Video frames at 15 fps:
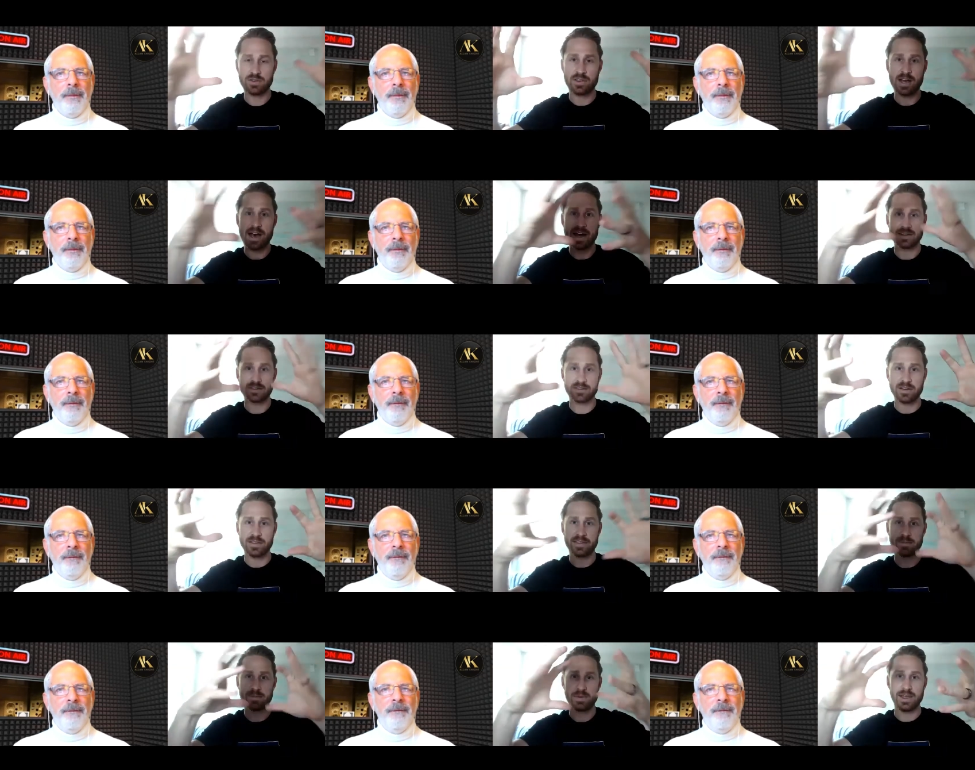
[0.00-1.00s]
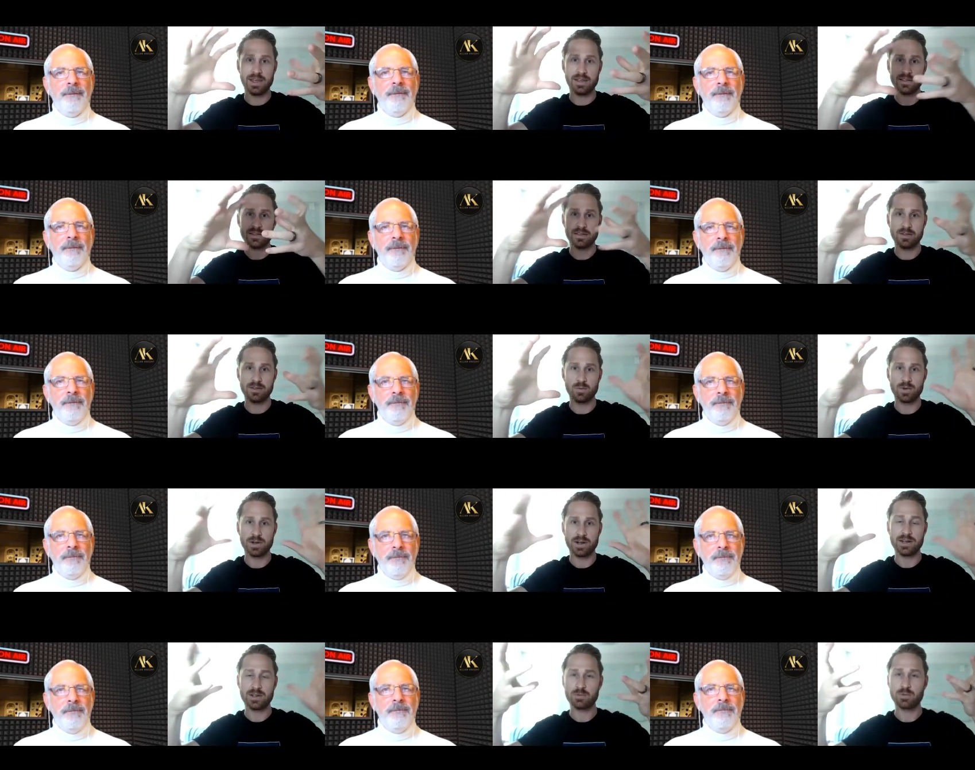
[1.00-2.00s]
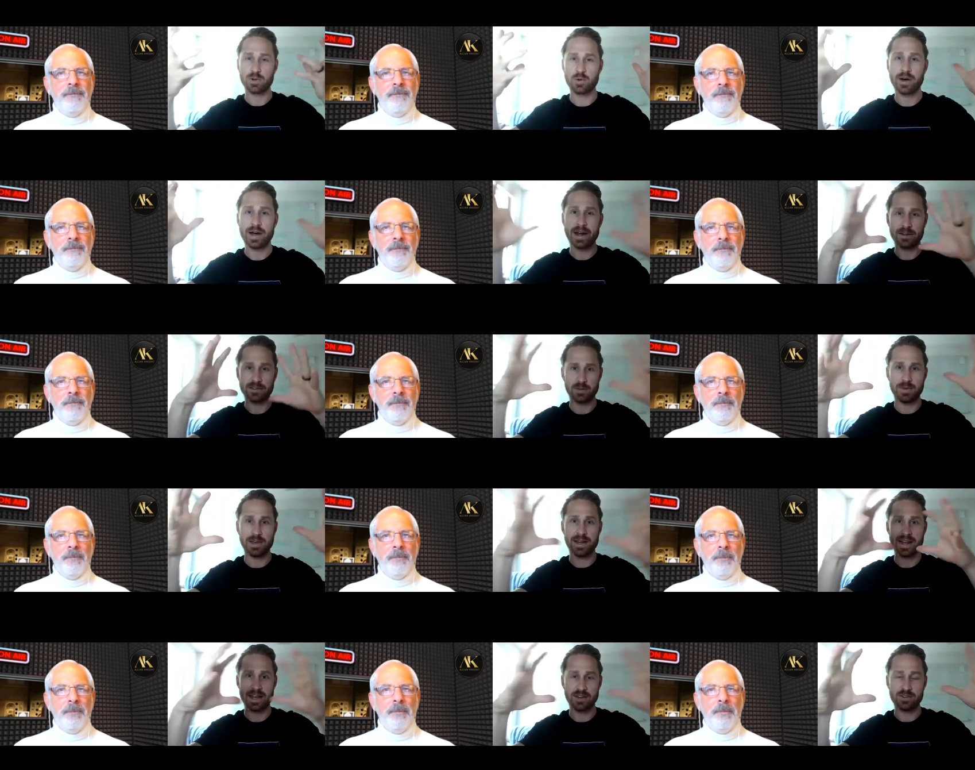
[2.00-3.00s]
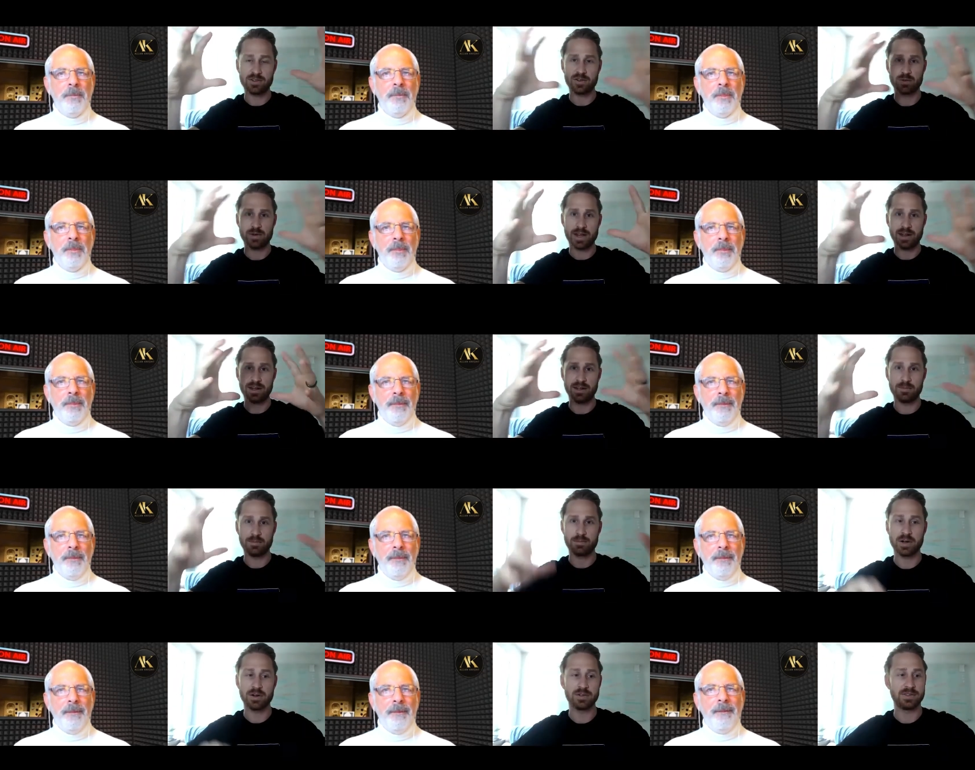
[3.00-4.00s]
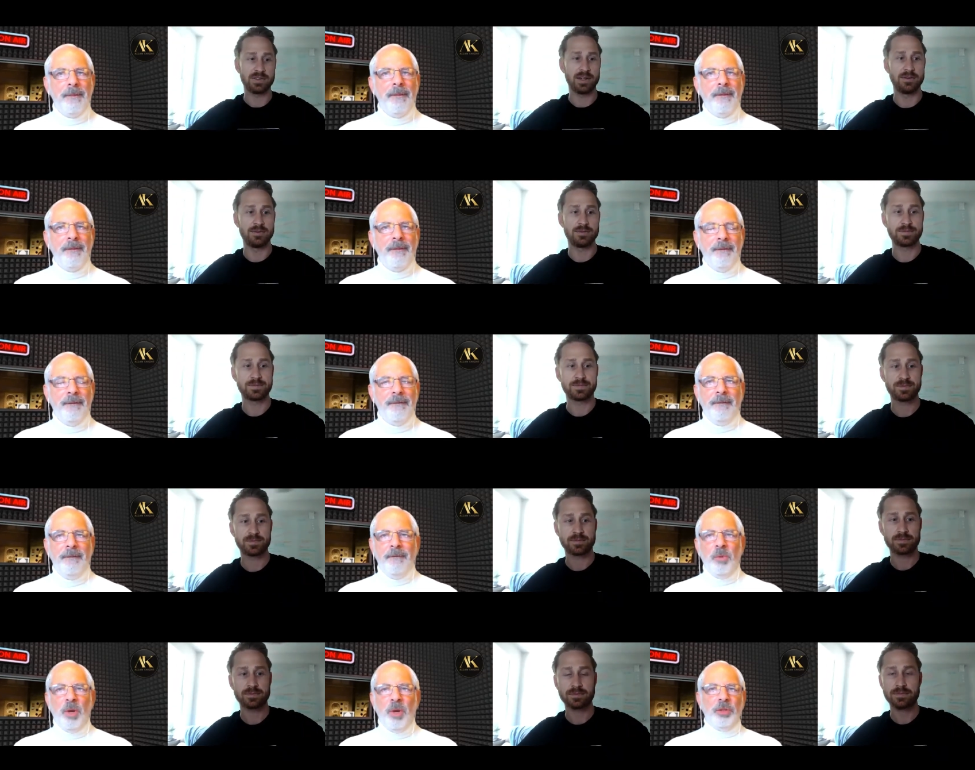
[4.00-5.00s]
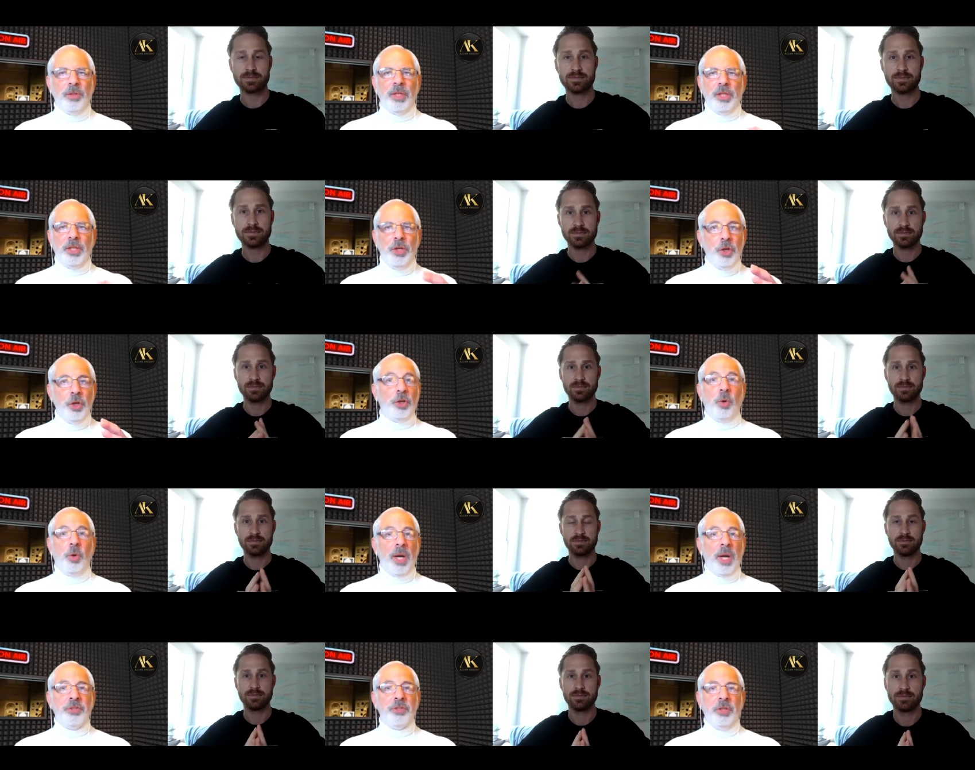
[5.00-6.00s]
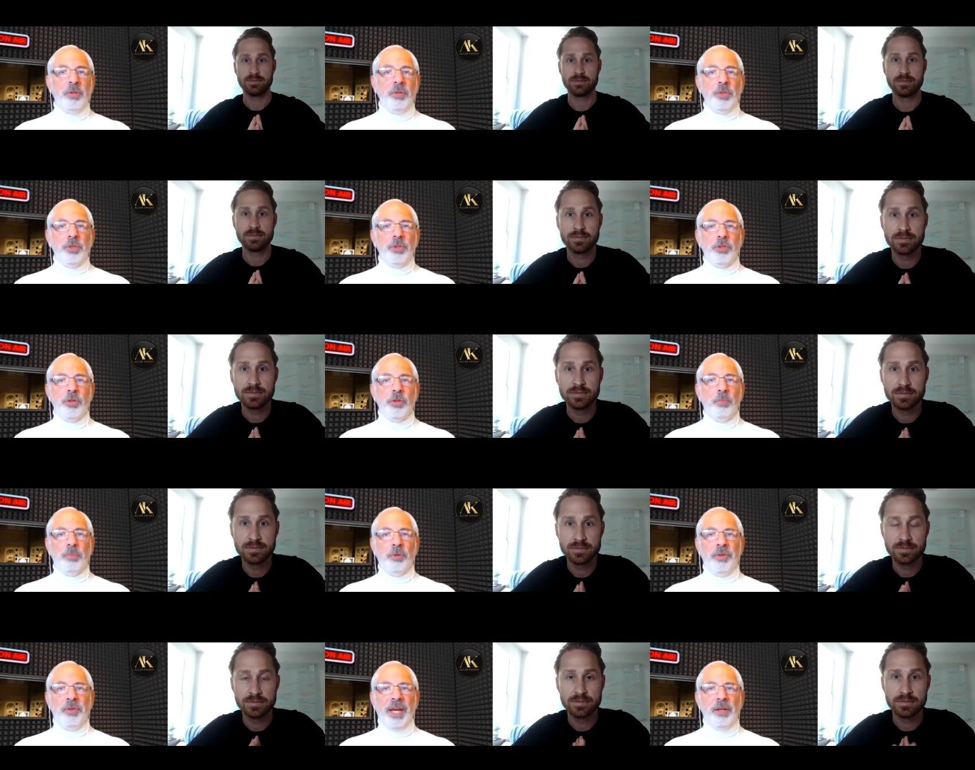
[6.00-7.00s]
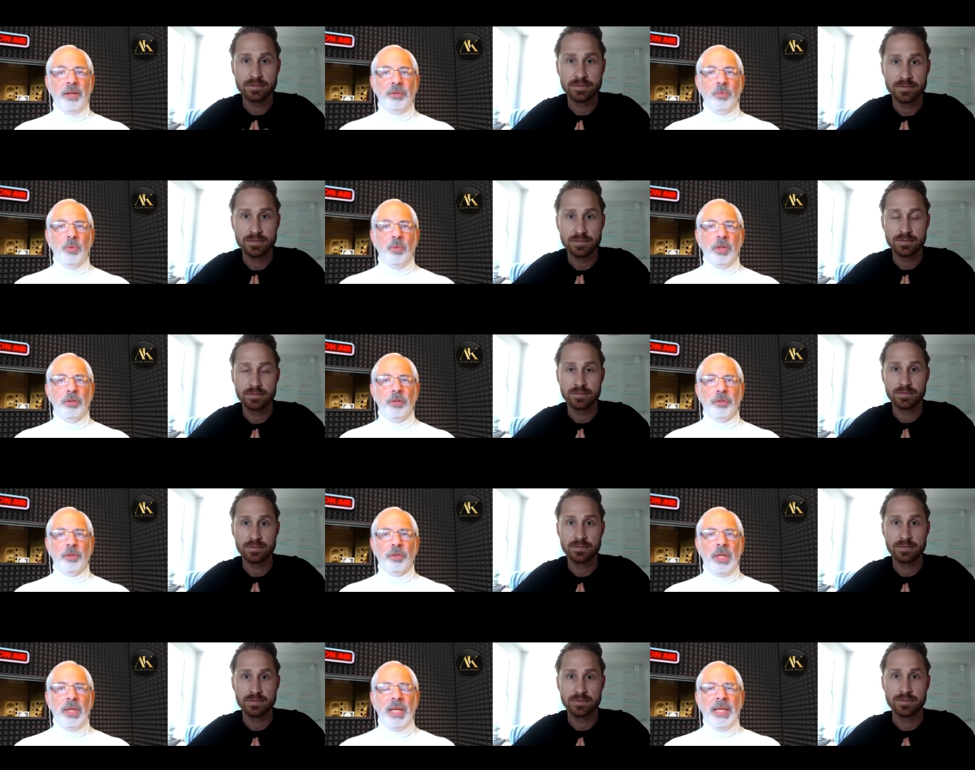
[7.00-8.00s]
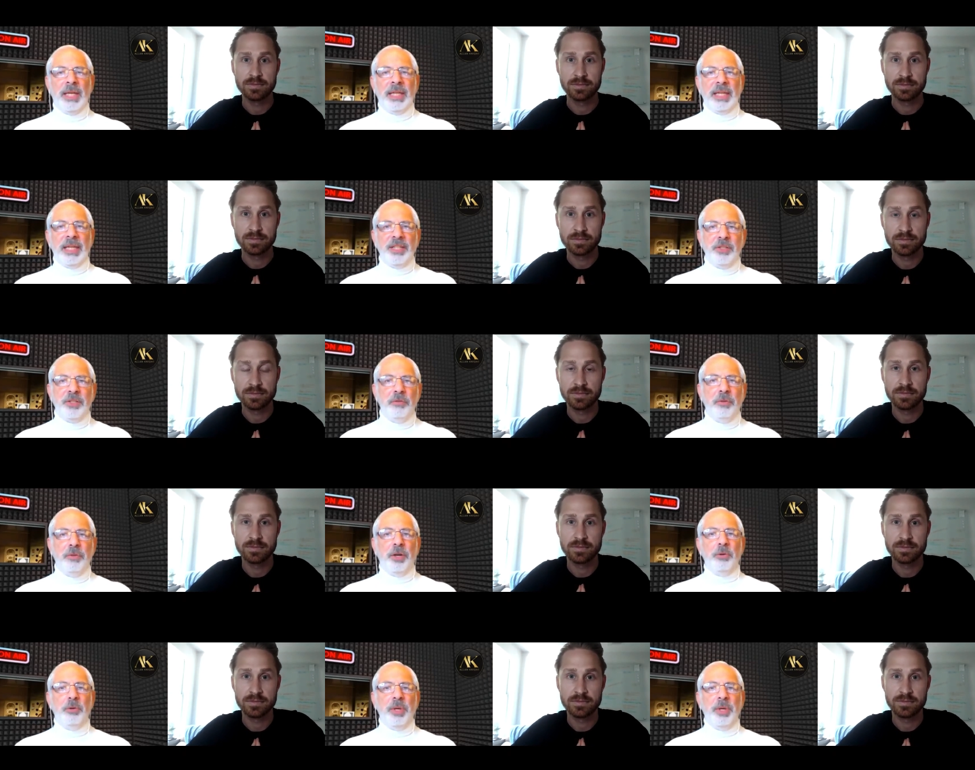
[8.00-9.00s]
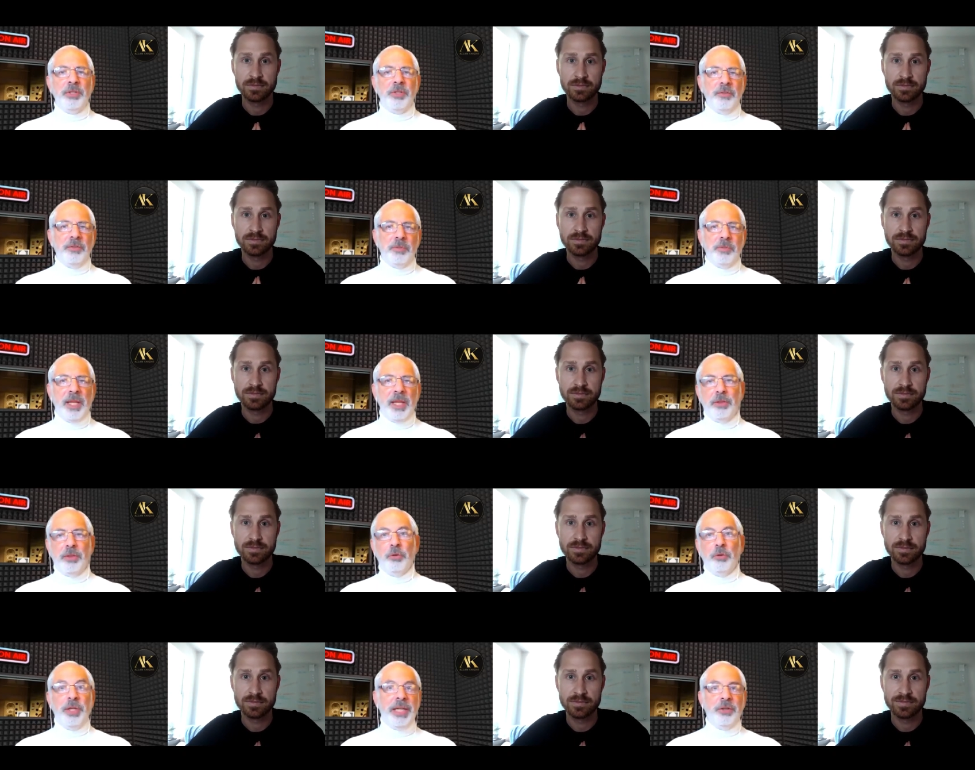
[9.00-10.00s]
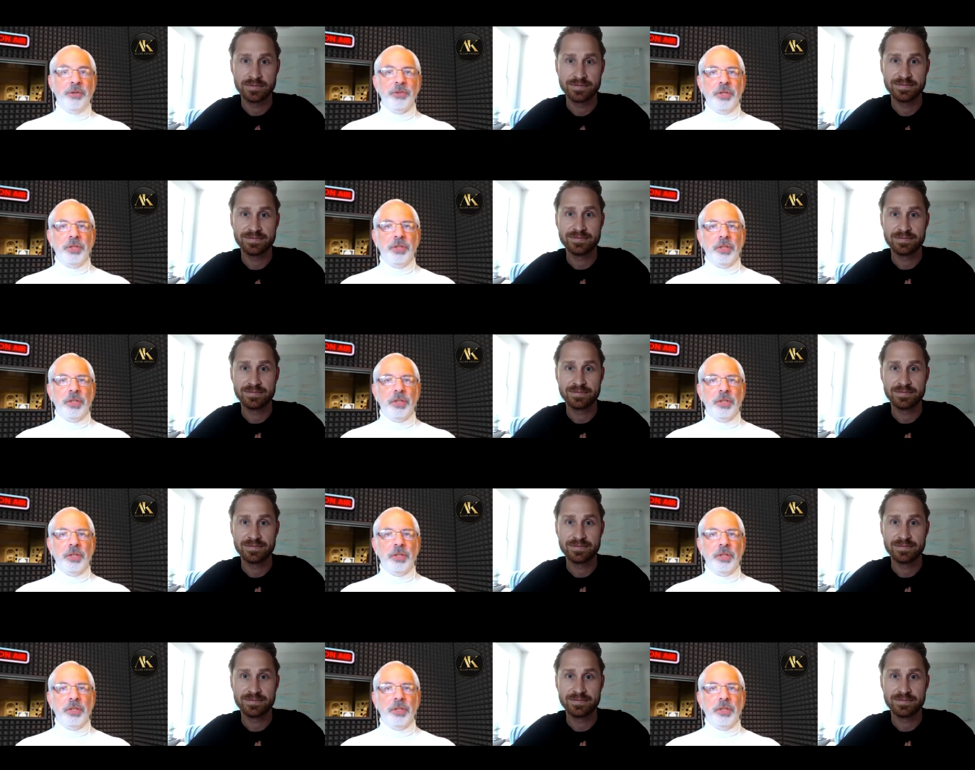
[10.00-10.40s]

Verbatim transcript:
Speaker 1: thoughts on being what it requires to be an integrated person?
Speaker 2: Well, your question, which is so profound and wonderful, is the very reason I've spent 30 years in the